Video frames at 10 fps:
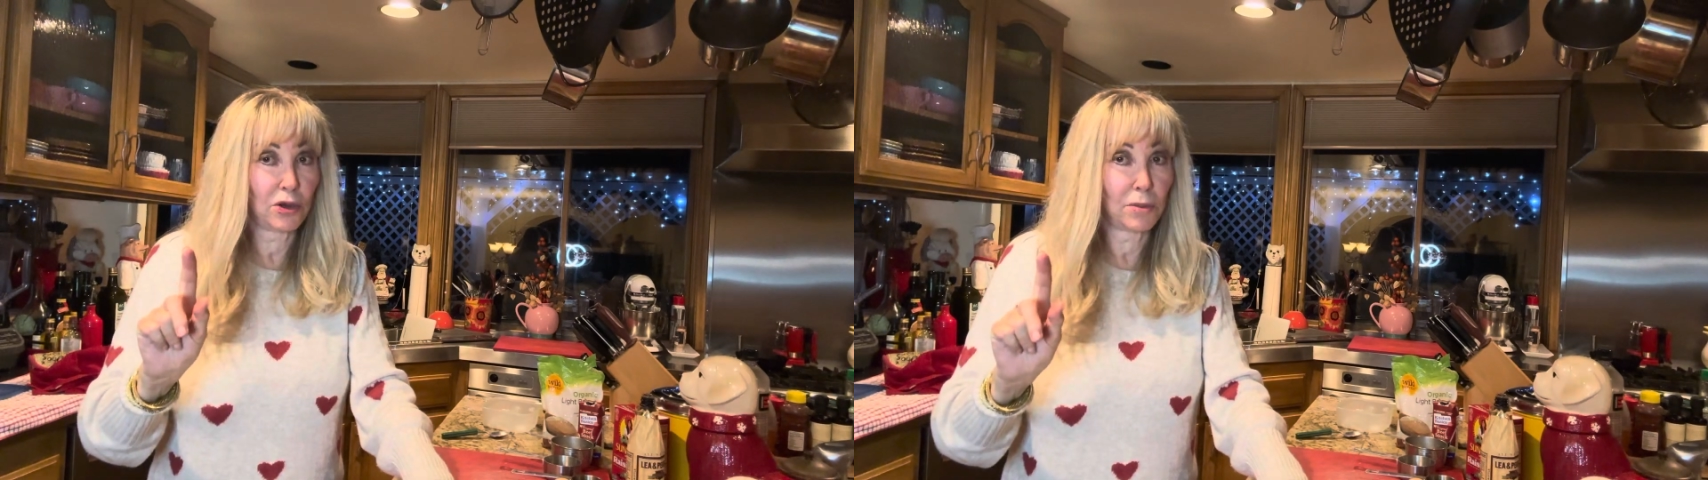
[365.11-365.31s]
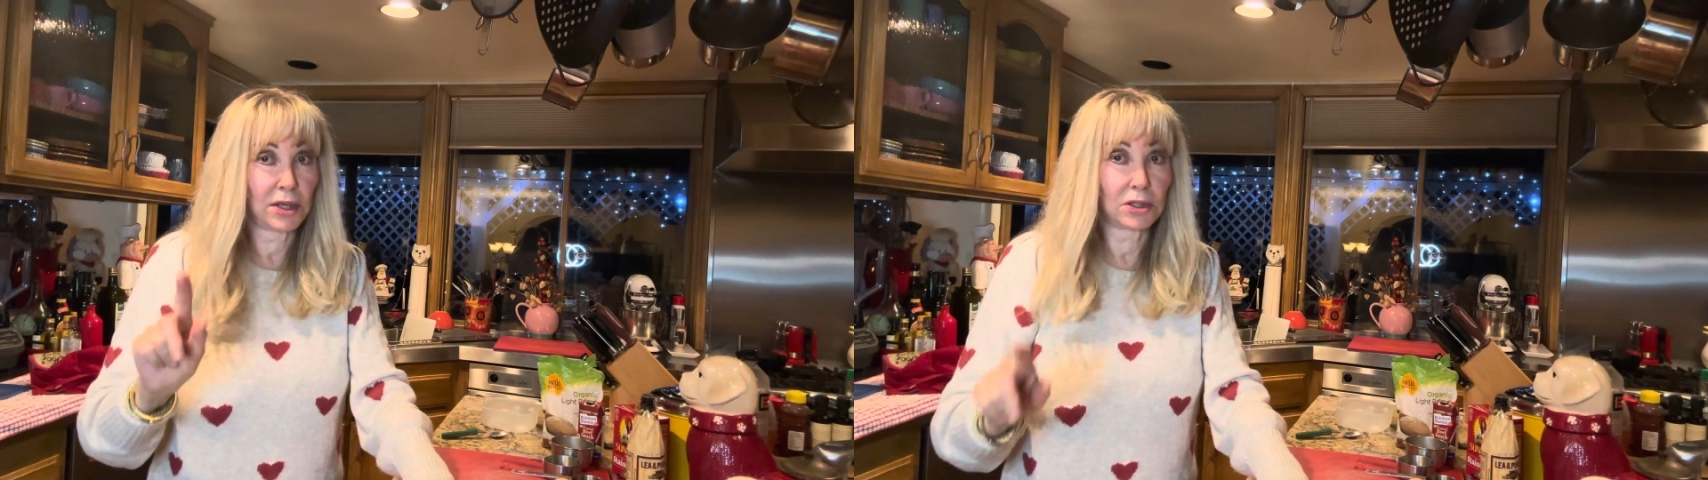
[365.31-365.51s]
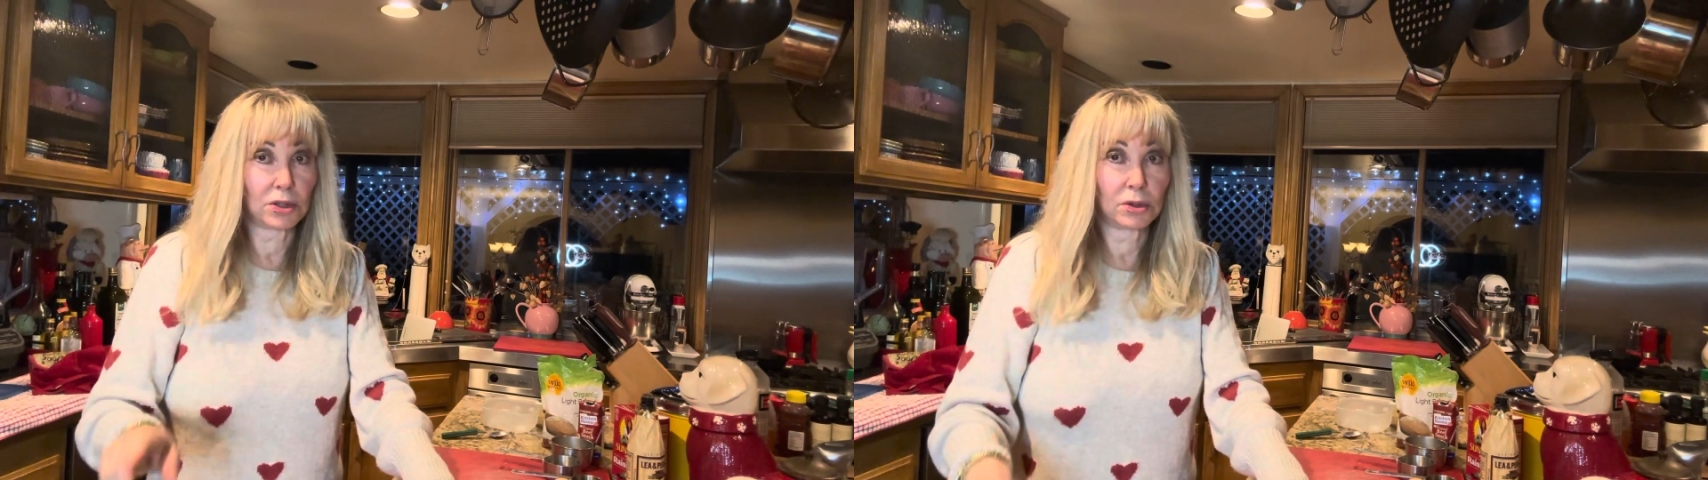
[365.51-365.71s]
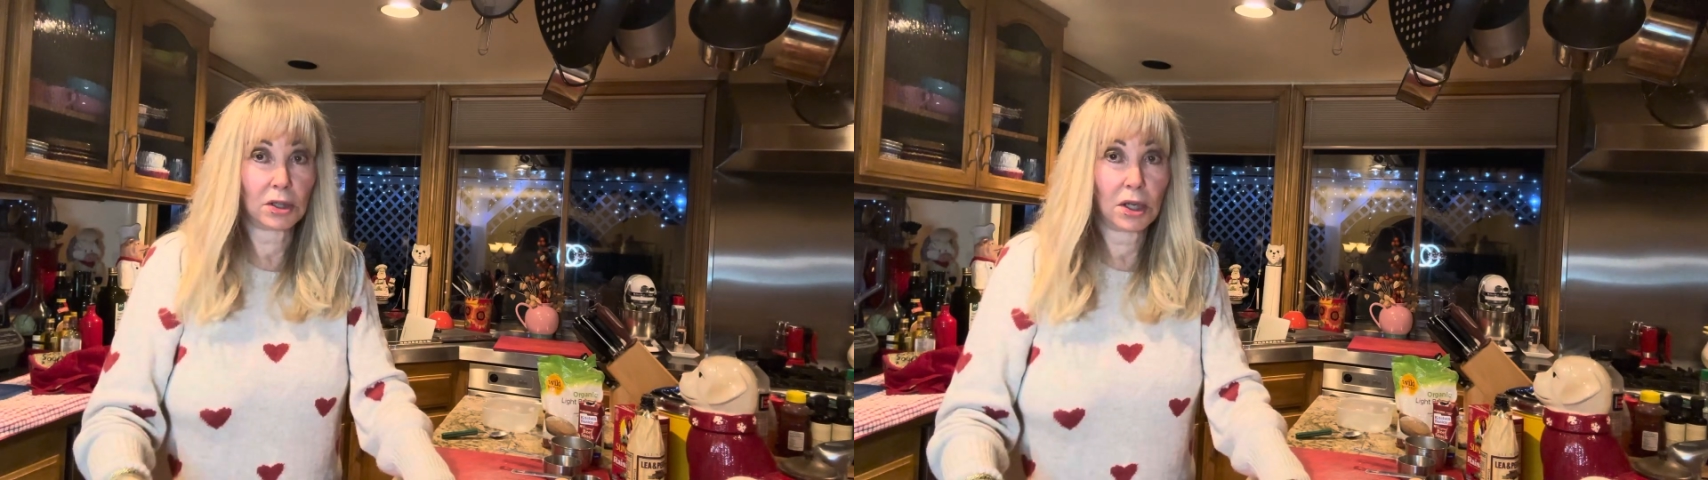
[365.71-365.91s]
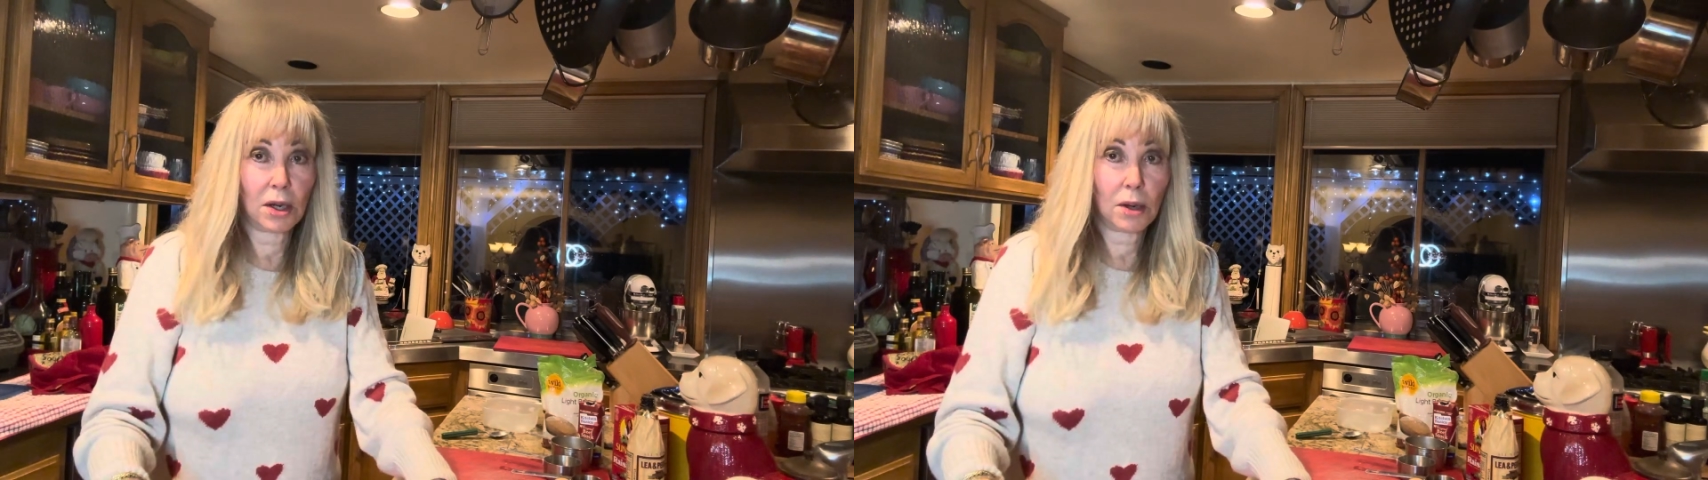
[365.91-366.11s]
you might do.
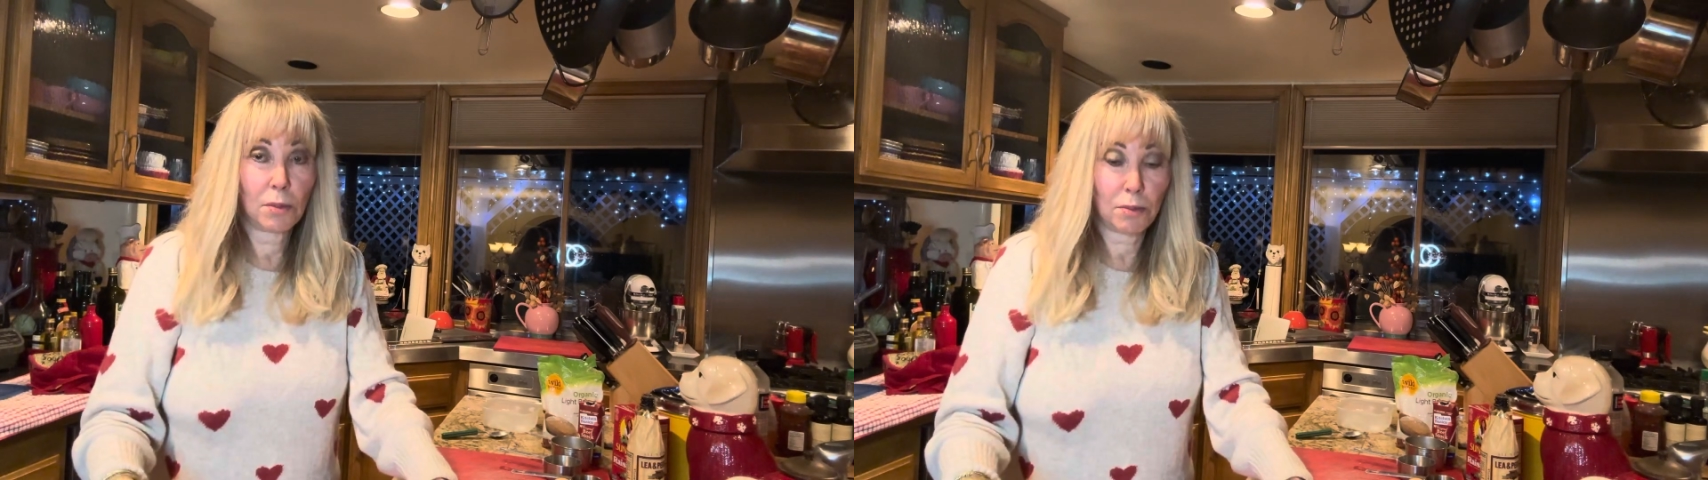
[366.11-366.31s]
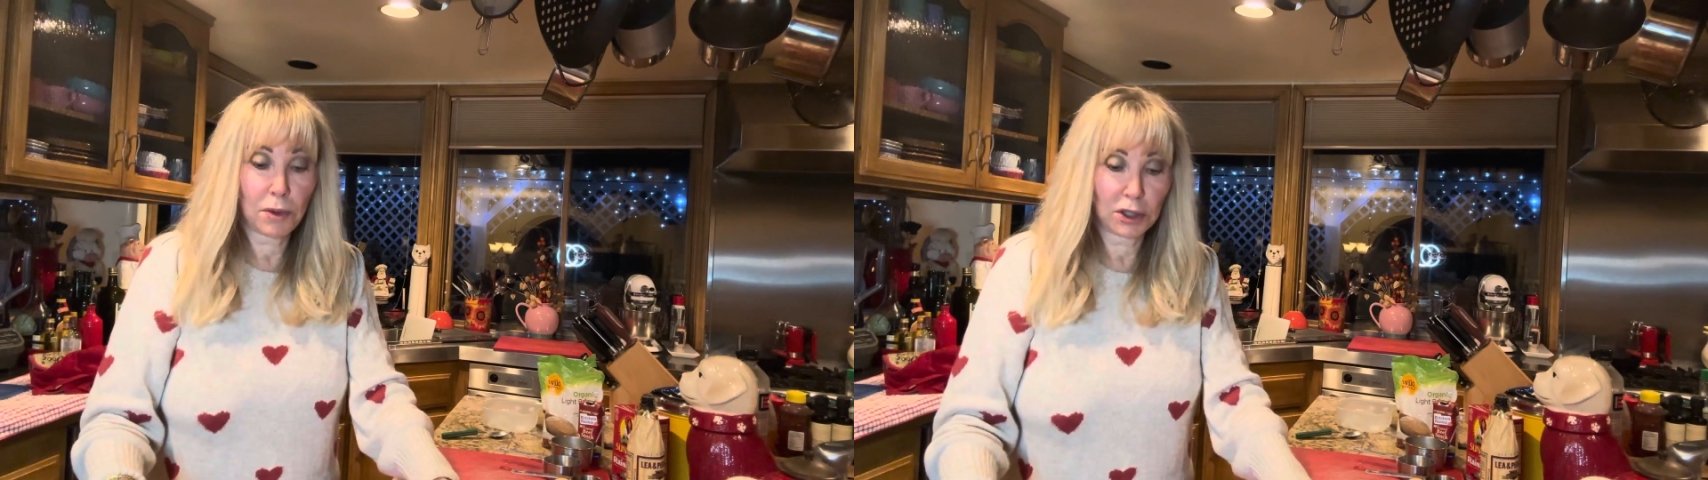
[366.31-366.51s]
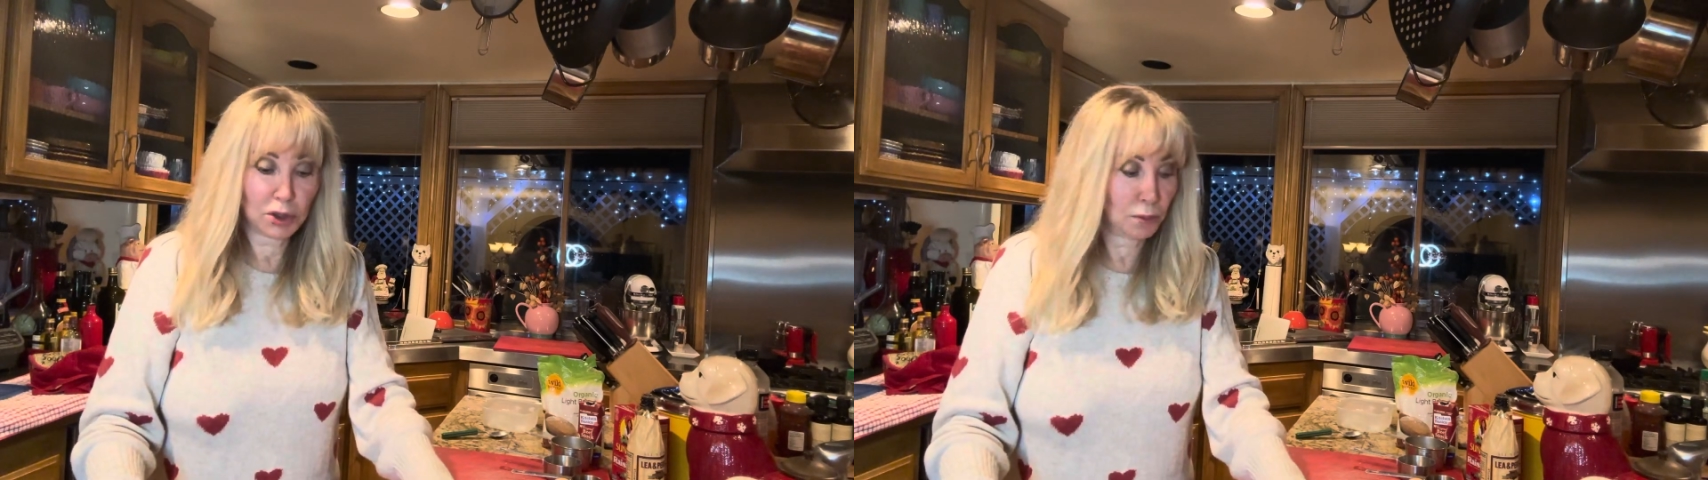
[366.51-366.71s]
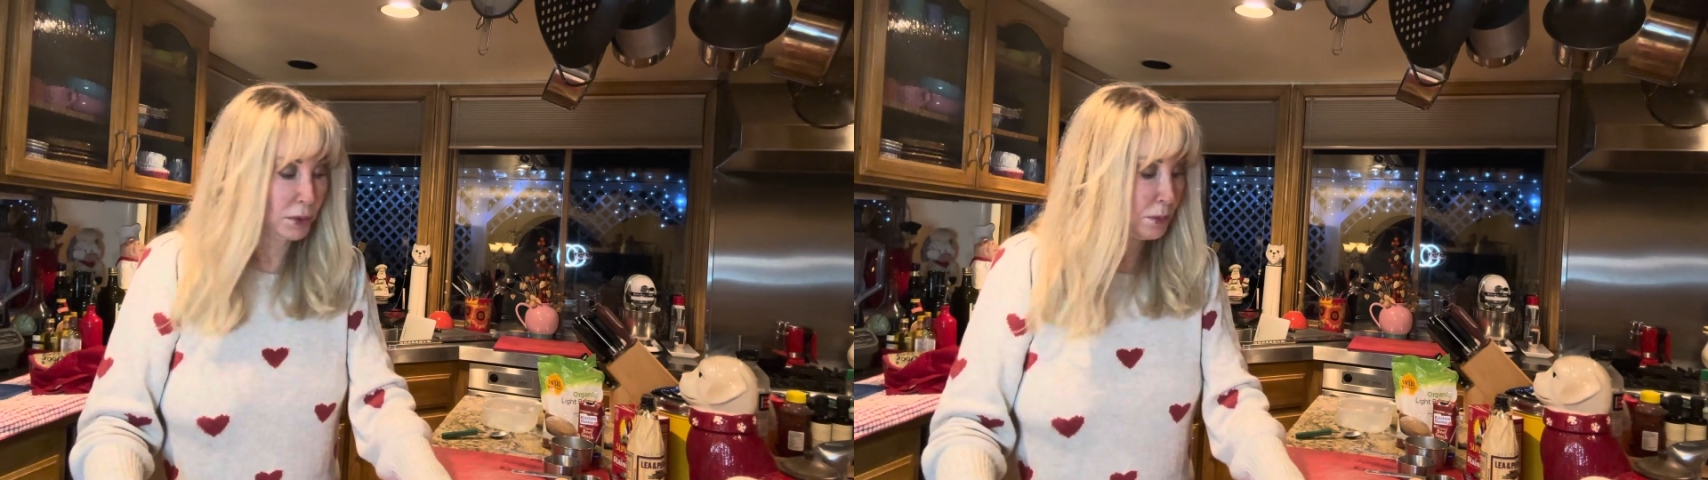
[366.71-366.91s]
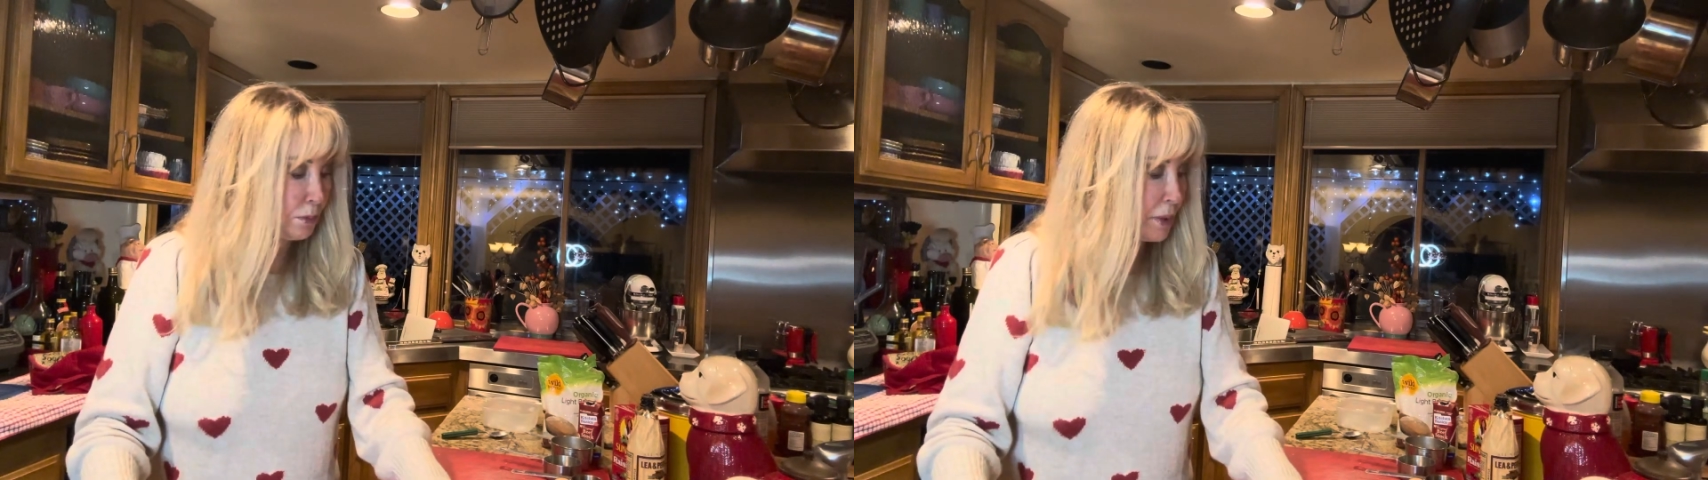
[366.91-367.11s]
Parchment